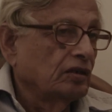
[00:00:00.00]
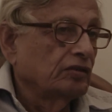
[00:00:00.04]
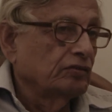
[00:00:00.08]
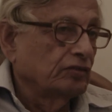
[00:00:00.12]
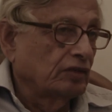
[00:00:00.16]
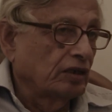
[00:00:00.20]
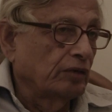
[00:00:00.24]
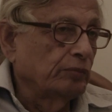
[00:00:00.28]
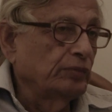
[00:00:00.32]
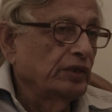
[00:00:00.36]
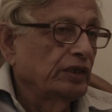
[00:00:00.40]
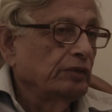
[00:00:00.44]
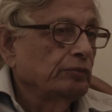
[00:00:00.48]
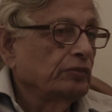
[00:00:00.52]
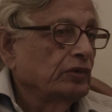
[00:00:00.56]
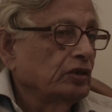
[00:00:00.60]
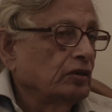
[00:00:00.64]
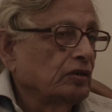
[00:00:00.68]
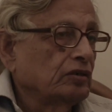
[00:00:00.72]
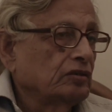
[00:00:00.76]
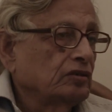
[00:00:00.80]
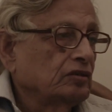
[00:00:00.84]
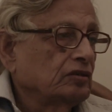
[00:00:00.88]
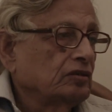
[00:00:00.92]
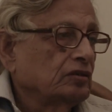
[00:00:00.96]
coming,
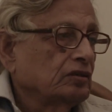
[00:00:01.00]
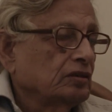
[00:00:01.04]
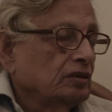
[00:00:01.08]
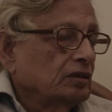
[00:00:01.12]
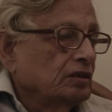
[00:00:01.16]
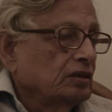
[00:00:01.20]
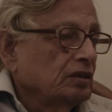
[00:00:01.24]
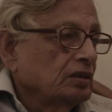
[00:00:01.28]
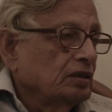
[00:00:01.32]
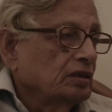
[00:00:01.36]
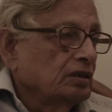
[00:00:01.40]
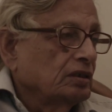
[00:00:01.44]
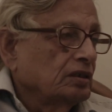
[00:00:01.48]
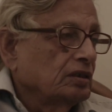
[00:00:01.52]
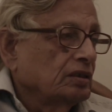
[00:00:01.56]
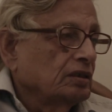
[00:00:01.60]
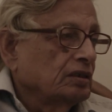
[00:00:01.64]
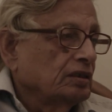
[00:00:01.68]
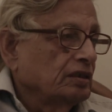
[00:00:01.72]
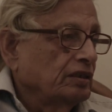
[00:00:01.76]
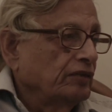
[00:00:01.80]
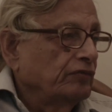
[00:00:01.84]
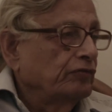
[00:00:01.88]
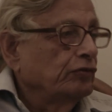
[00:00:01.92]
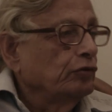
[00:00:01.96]
because
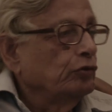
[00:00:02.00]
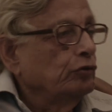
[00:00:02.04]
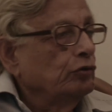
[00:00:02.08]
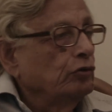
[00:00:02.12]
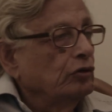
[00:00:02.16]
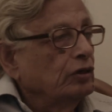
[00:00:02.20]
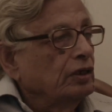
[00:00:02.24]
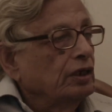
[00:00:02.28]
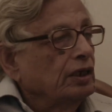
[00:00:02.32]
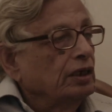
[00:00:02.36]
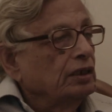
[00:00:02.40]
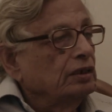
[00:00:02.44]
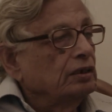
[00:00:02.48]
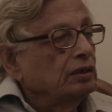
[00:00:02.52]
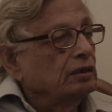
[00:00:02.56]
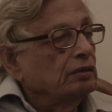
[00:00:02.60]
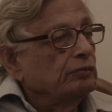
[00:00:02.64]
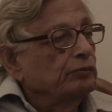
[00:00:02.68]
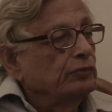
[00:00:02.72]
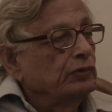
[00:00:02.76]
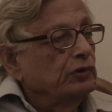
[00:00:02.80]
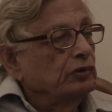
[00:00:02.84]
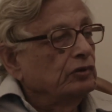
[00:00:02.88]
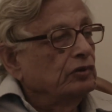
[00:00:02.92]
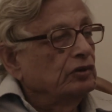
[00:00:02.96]
if you look at
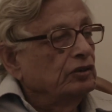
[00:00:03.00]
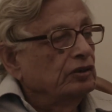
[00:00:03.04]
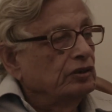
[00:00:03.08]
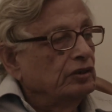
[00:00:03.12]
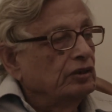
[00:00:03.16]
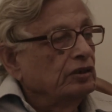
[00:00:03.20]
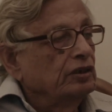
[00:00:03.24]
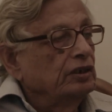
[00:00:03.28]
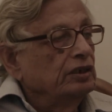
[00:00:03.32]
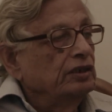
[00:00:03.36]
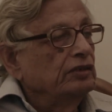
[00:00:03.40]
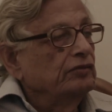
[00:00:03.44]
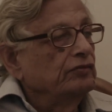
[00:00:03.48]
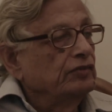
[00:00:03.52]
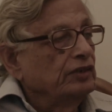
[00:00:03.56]
both Italy,